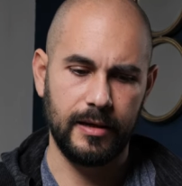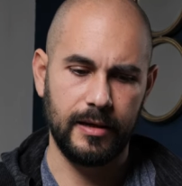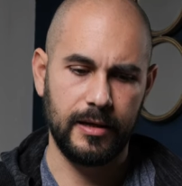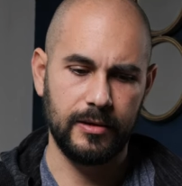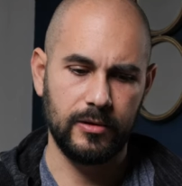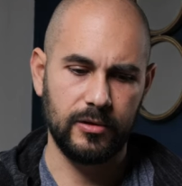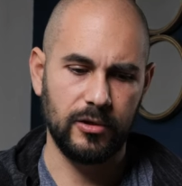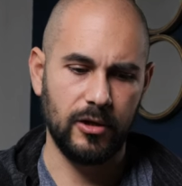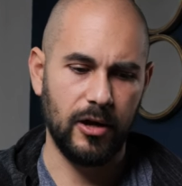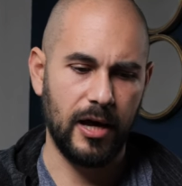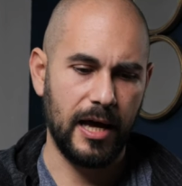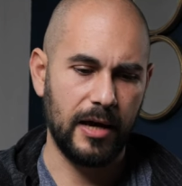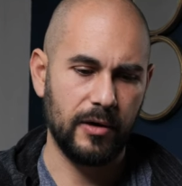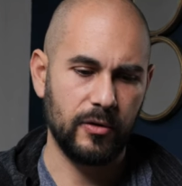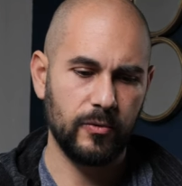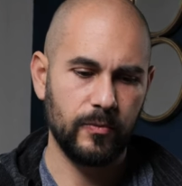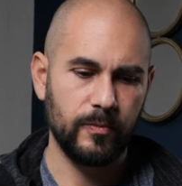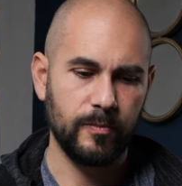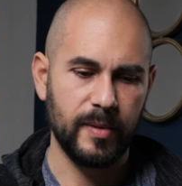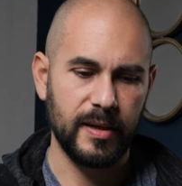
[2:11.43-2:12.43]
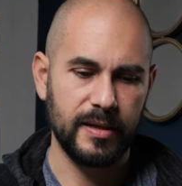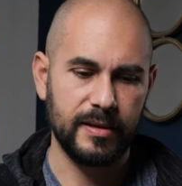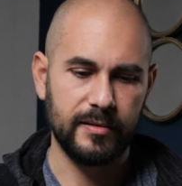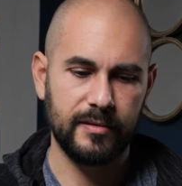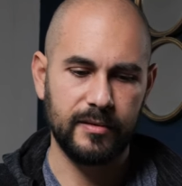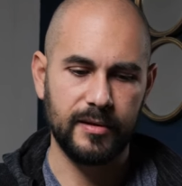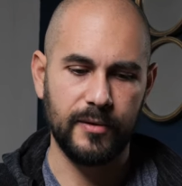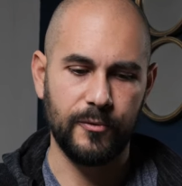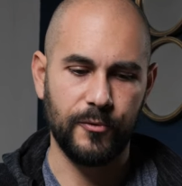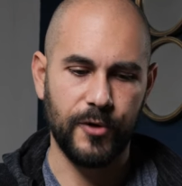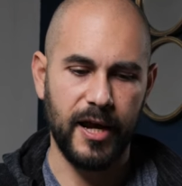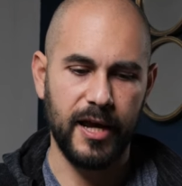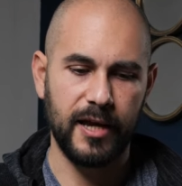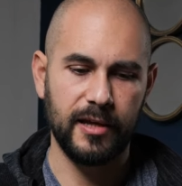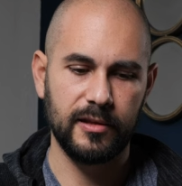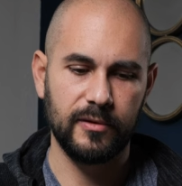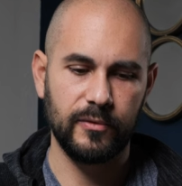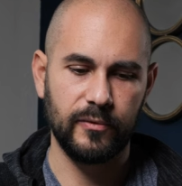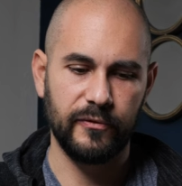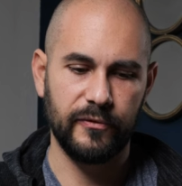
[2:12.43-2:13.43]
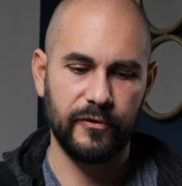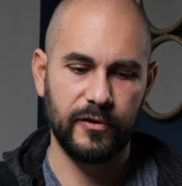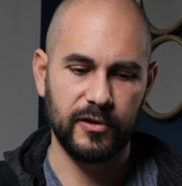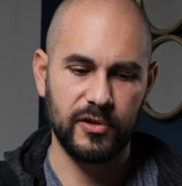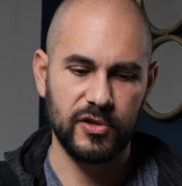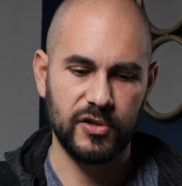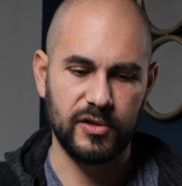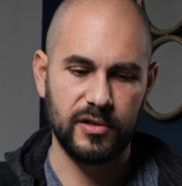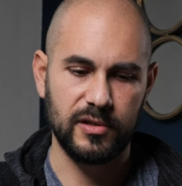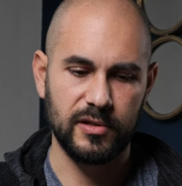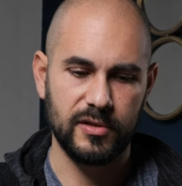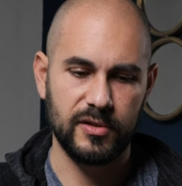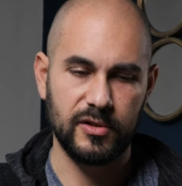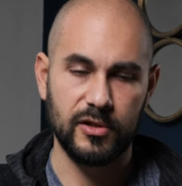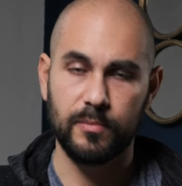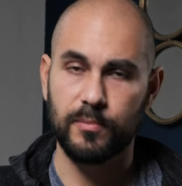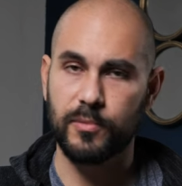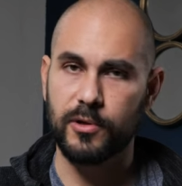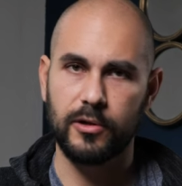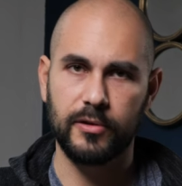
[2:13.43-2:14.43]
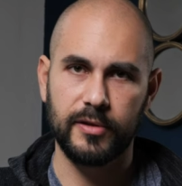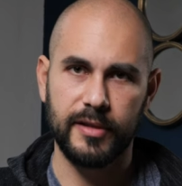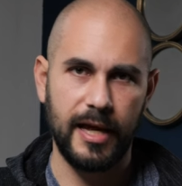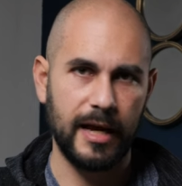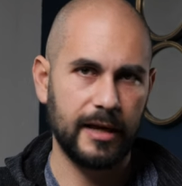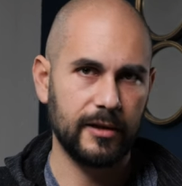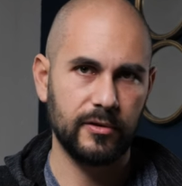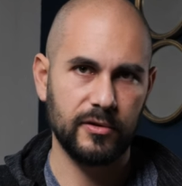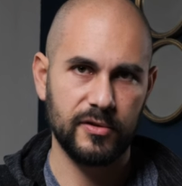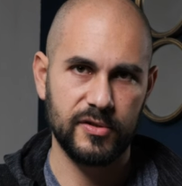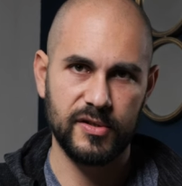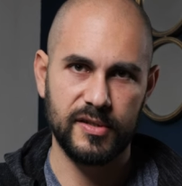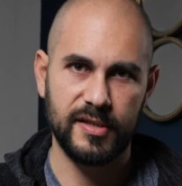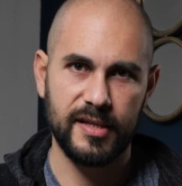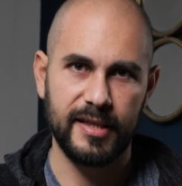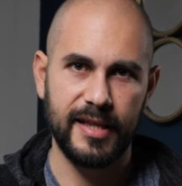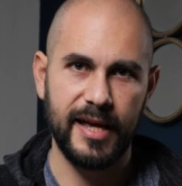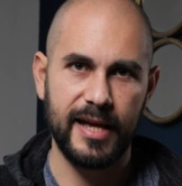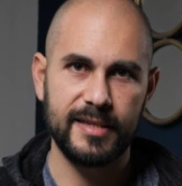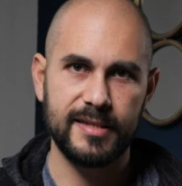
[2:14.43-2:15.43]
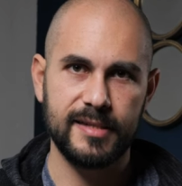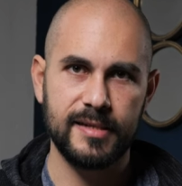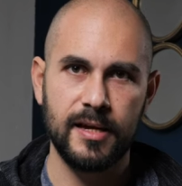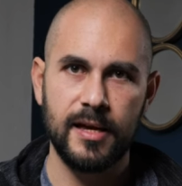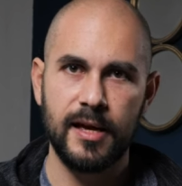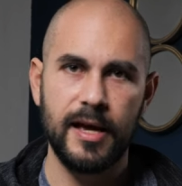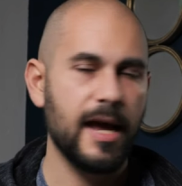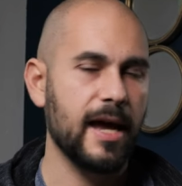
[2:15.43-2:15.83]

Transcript: I don't know how, but the rain finished in some connectors in the lens